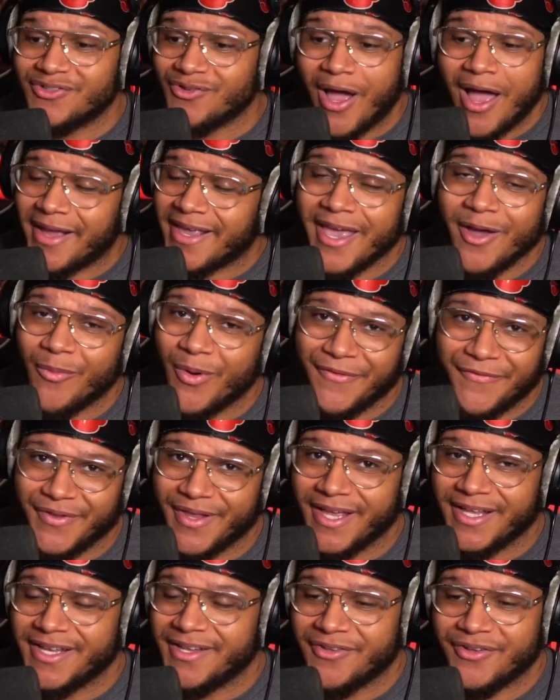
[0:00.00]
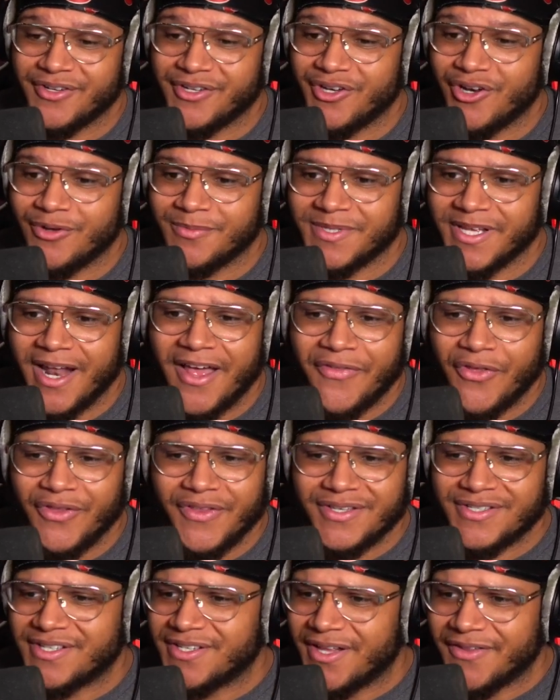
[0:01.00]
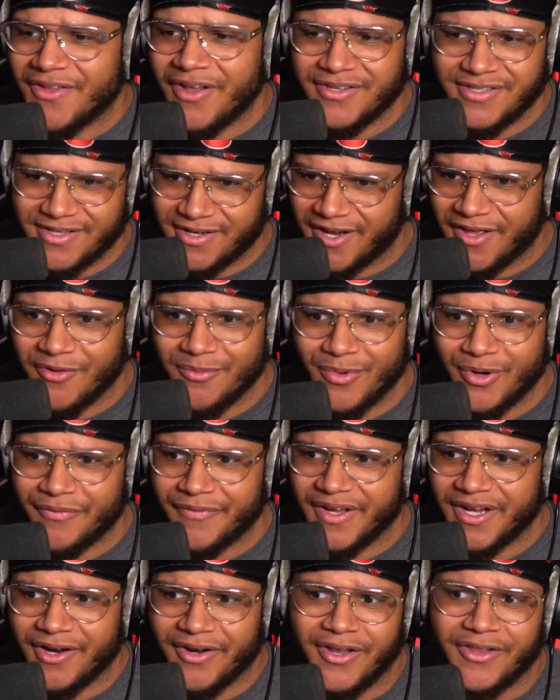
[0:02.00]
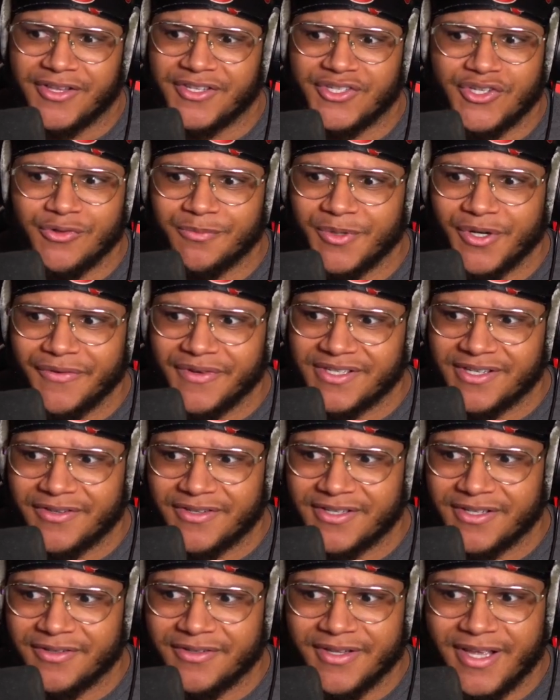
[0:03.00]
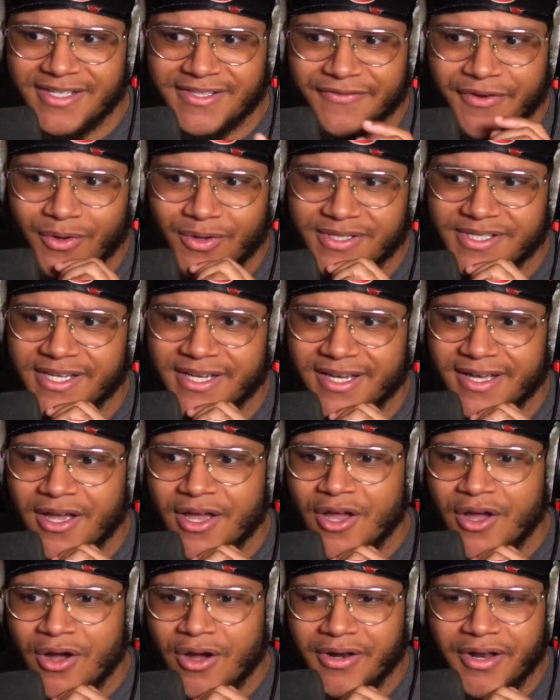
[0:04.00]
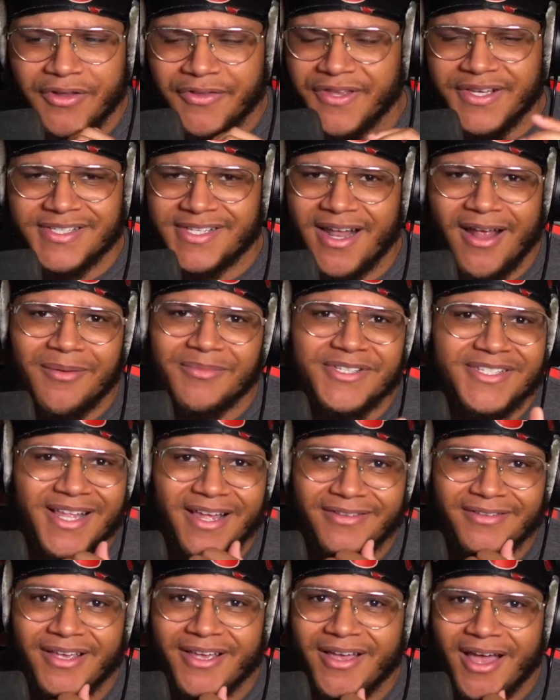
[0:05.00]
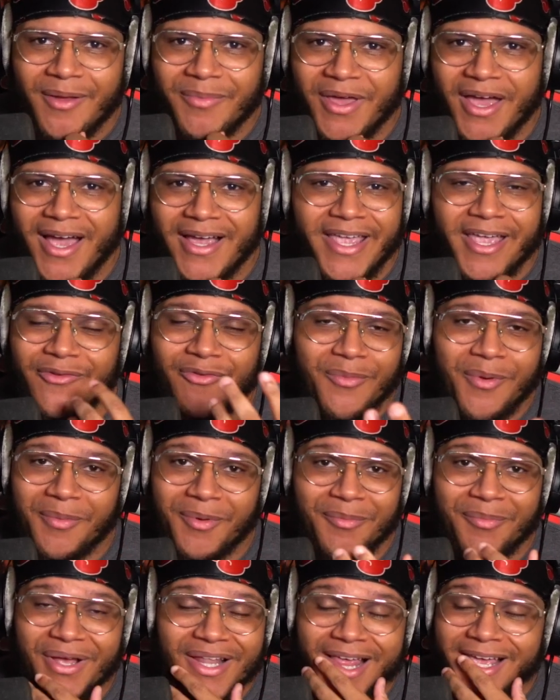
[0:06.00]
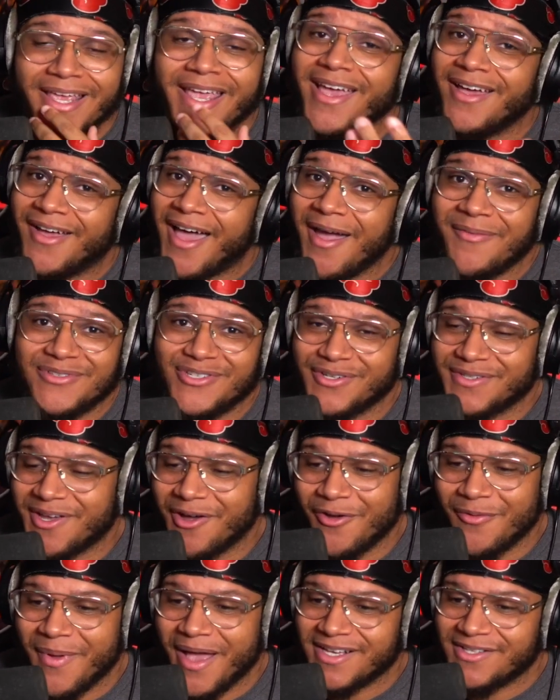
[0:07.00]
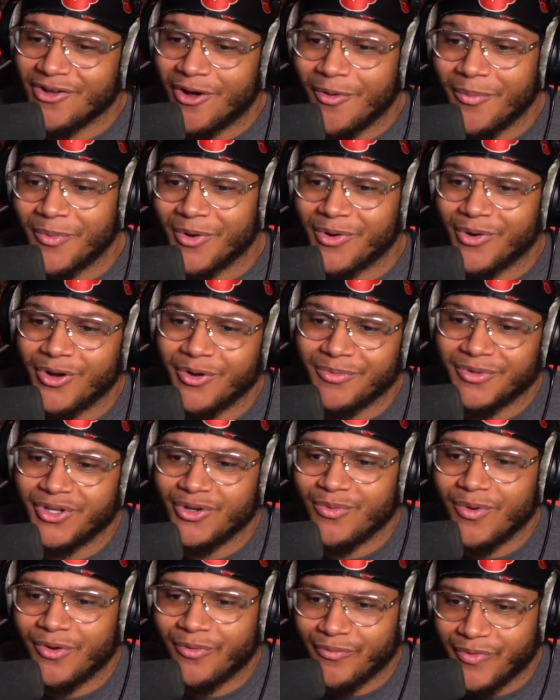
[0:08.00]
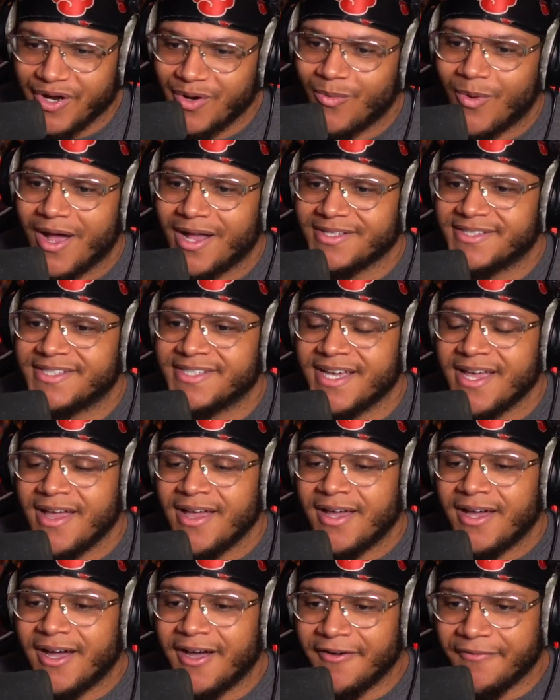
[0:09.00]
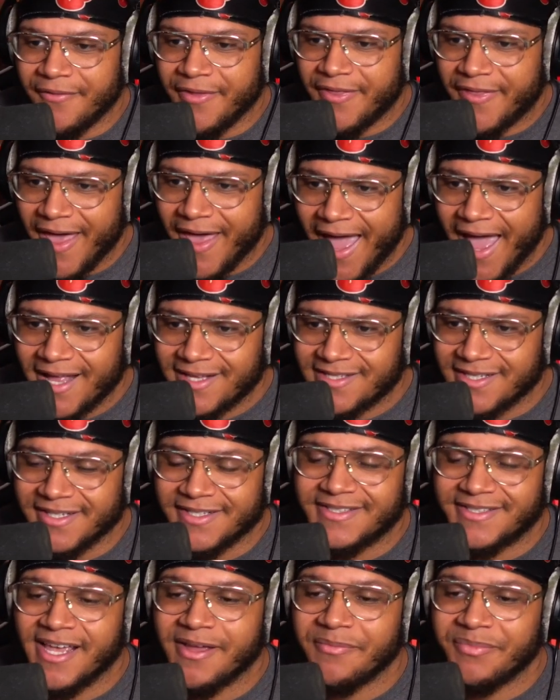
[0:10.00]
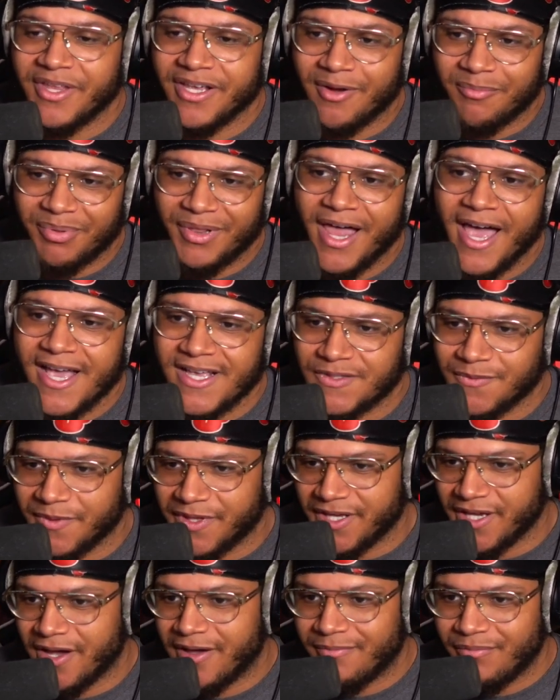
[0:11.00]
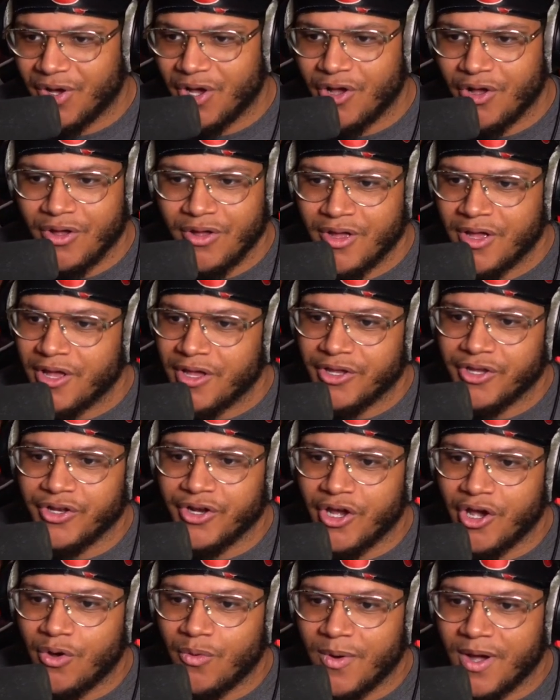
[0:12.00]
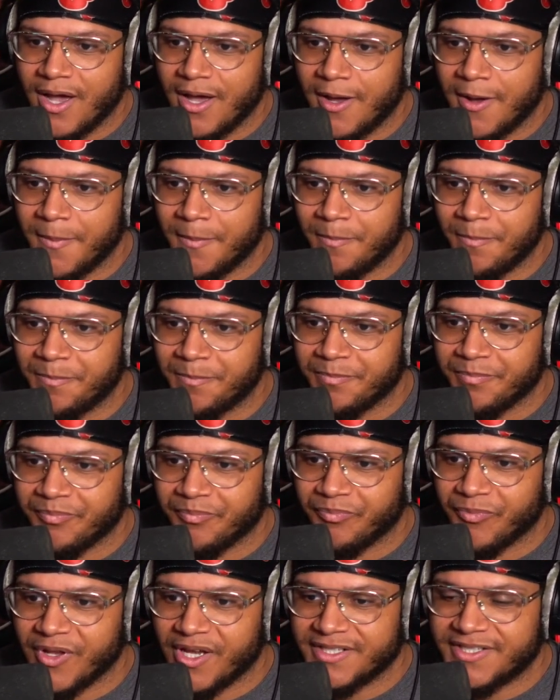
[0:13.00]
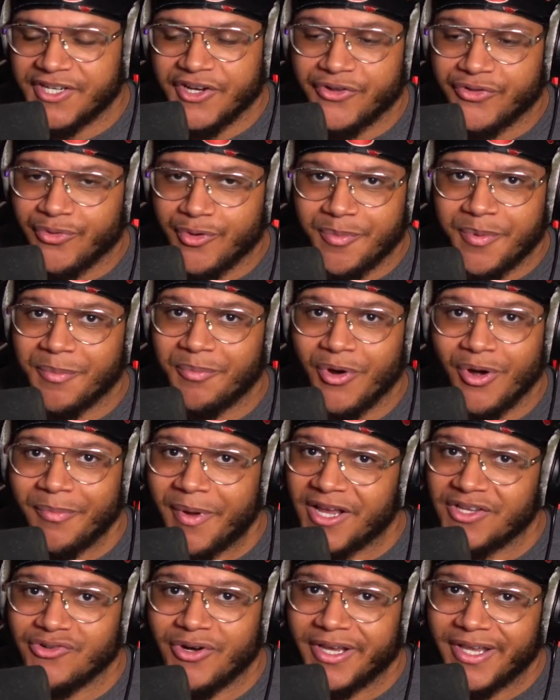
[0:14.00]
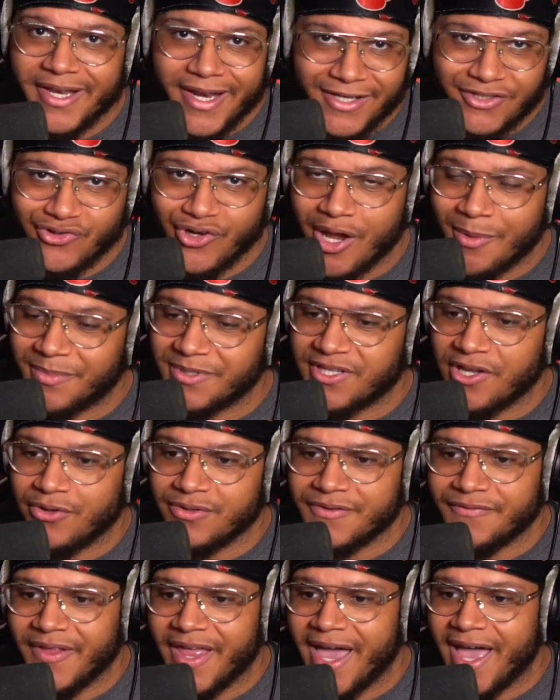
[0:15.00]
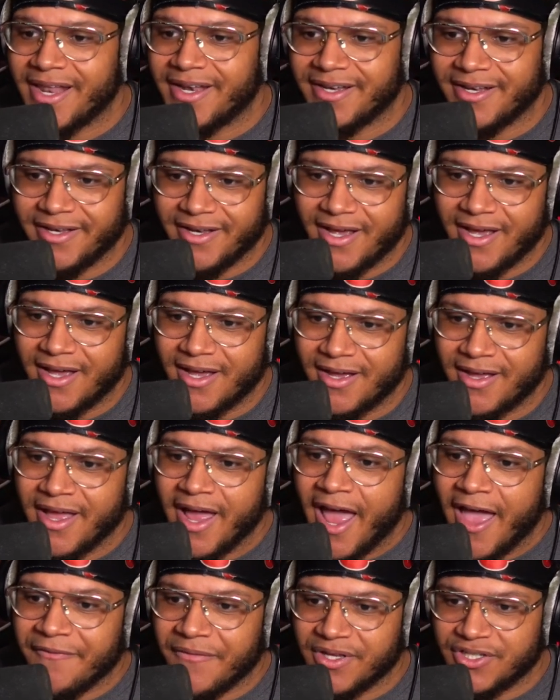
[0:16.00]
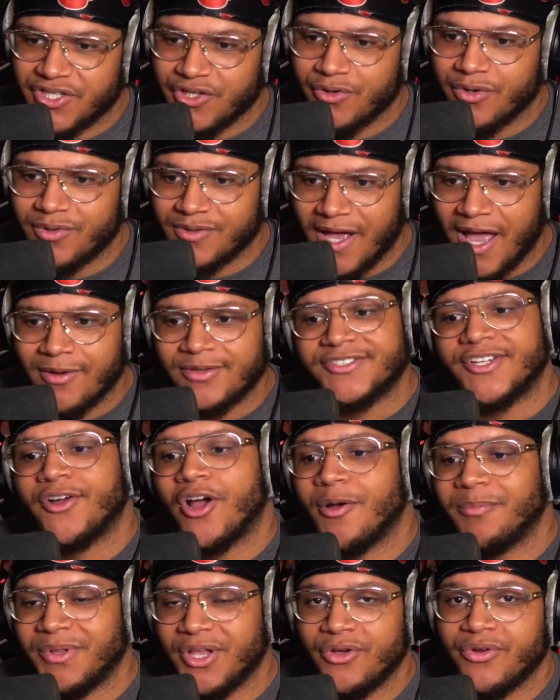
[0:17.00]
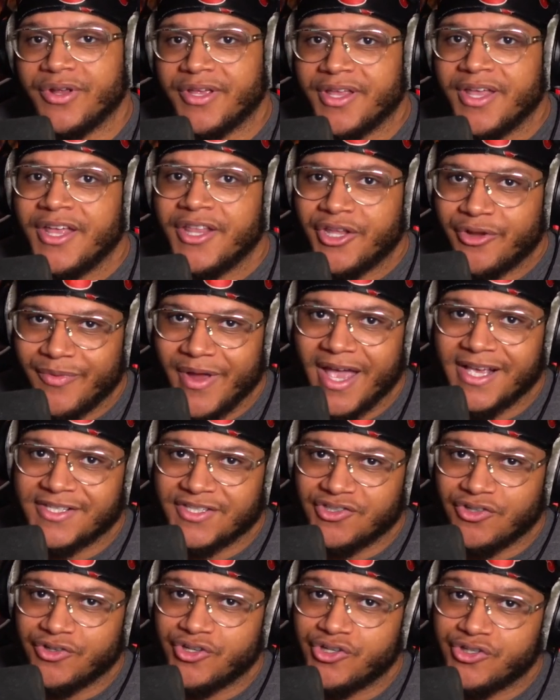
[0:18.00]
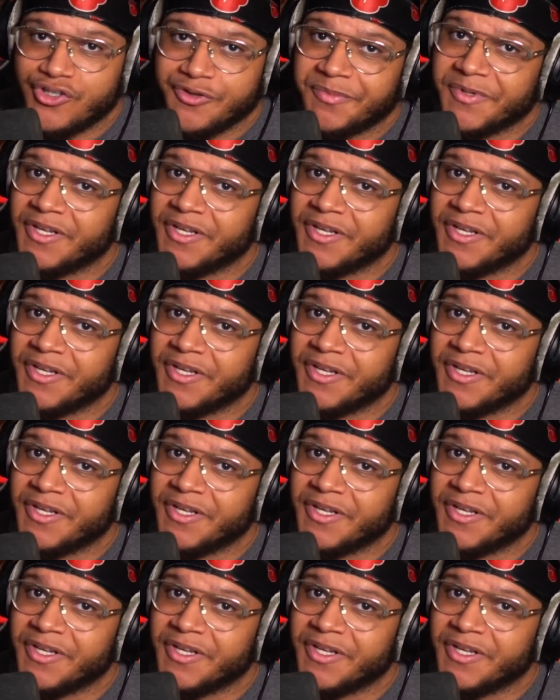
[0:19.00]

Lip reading: I can't wait for that either. You know what I'm saying? I think there's another movie or another two movies that's focusing on other things that I'm not, I can't remember. But like, yeah, Avatar's coming back. So we're going to do a rewatch of that. And the same thing applies with Gumball. You know, tier three people on Patreon get extra episodes of that. And eventually I'll start uploading the reactions on YouTube.